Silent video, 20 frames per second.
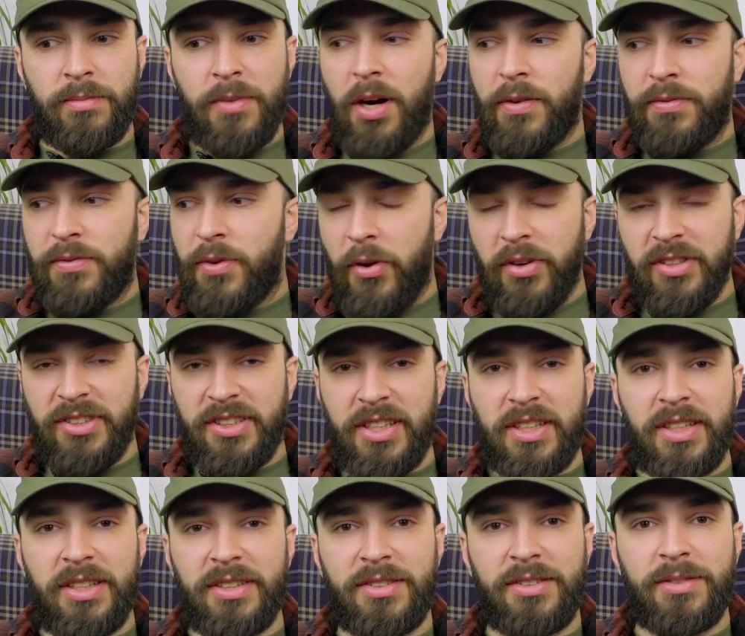Of course he
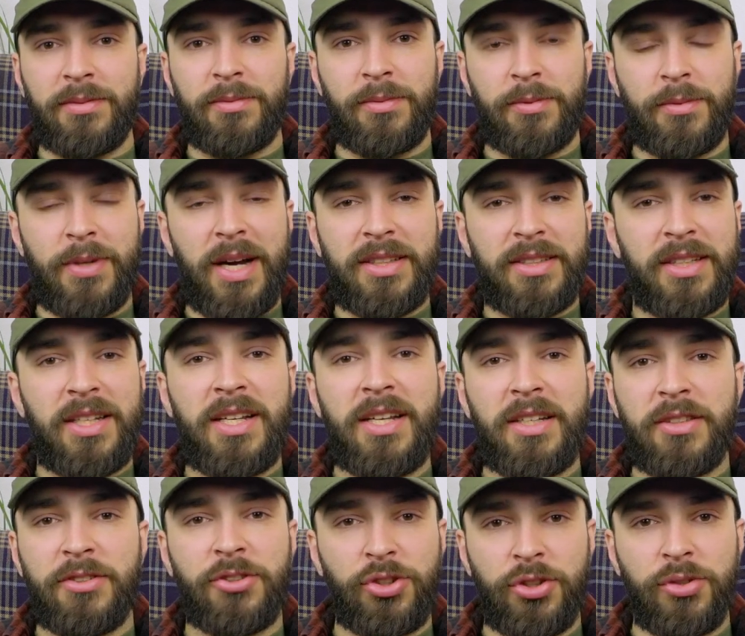is, right? He
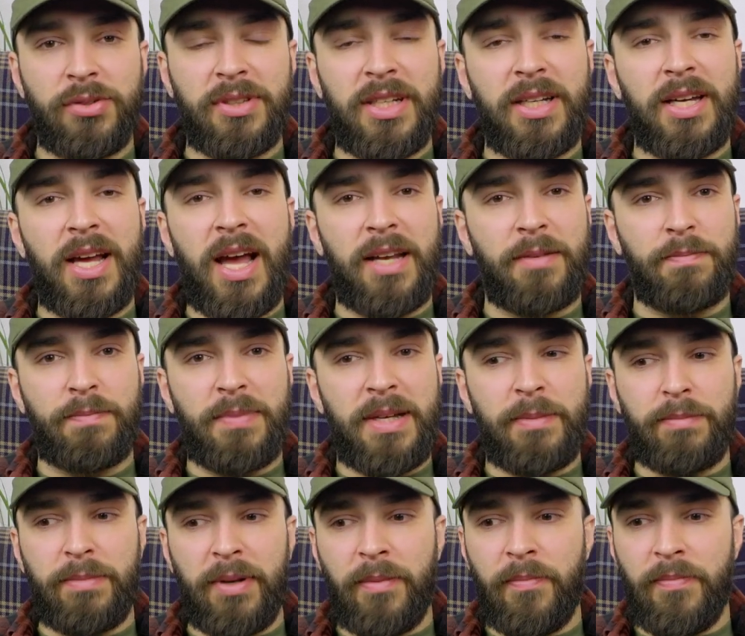is shooting at
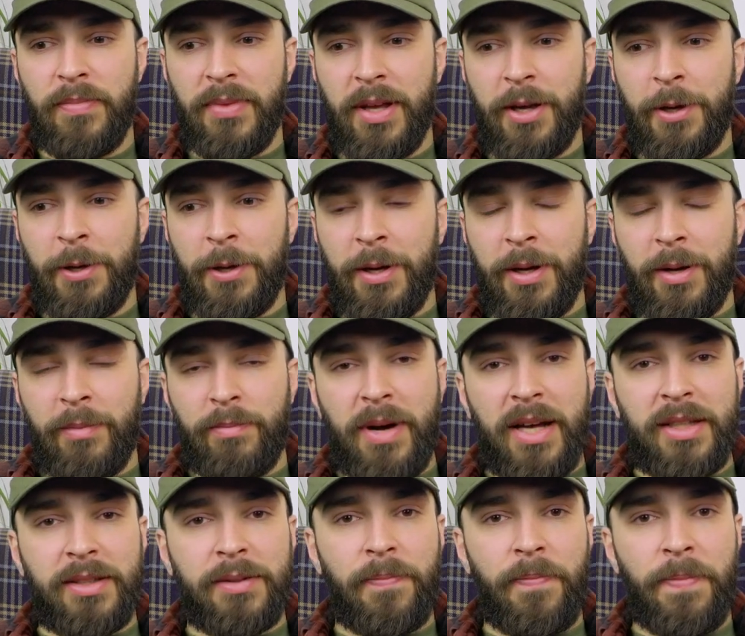people.
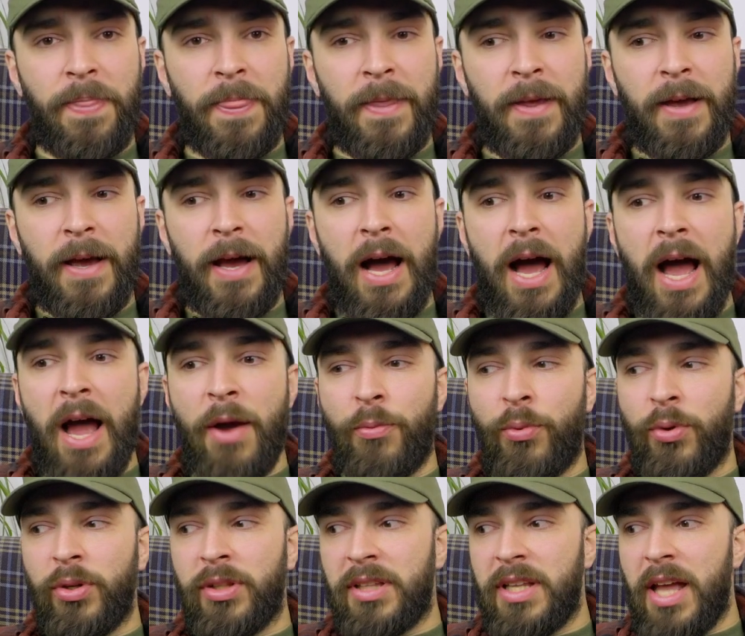But I
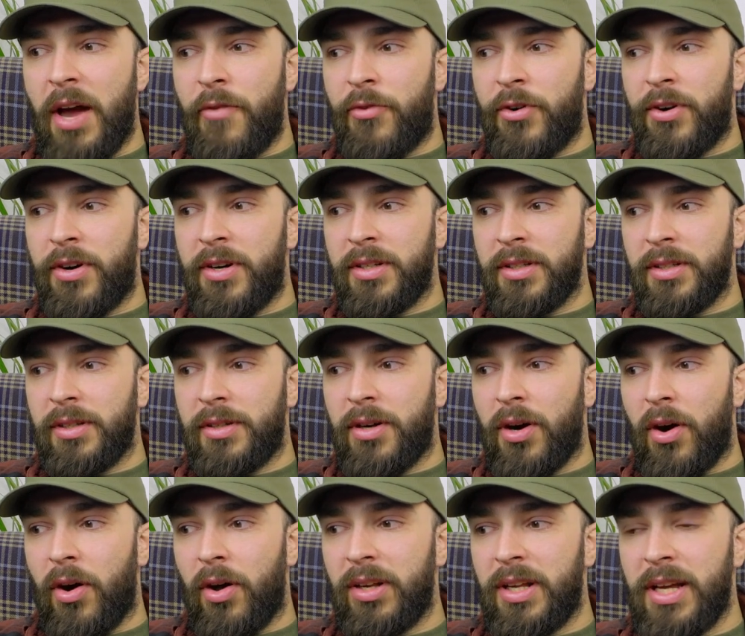would never
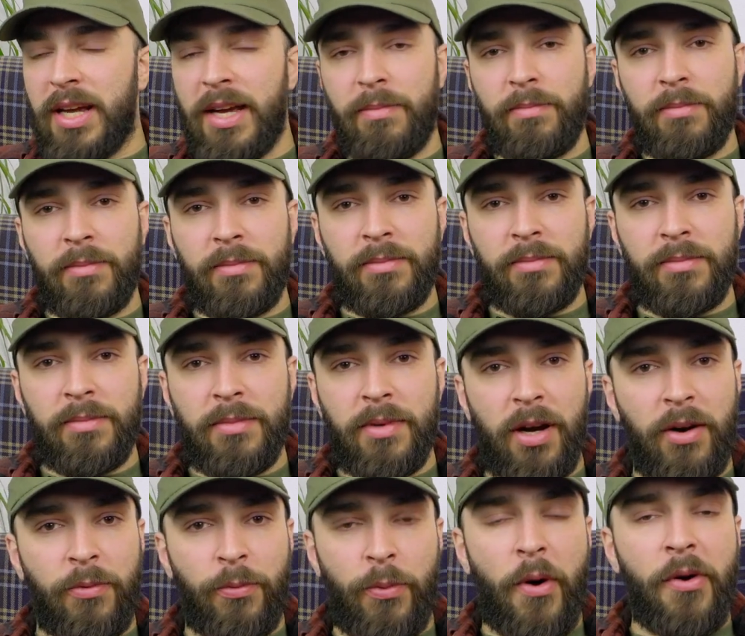call him
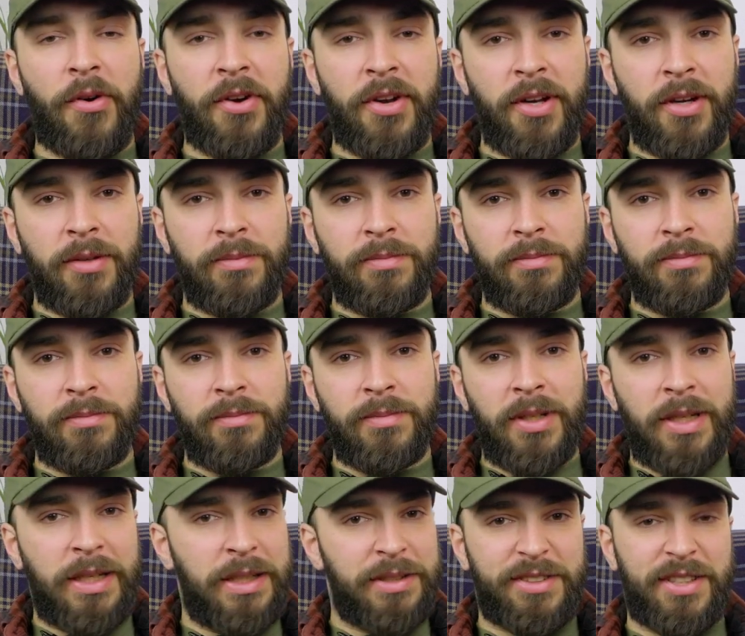a warrior.
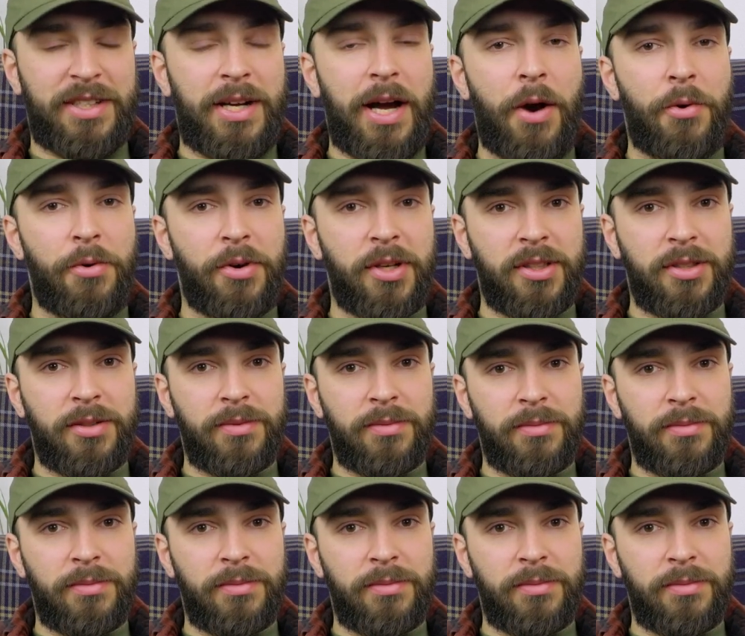He's a coward.